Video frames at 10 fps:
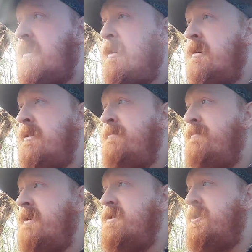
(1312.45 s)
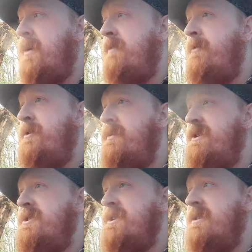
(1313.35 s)
into Thetford,
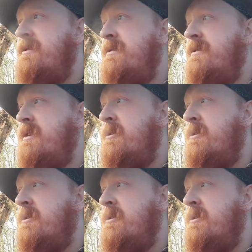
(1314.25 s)
which is in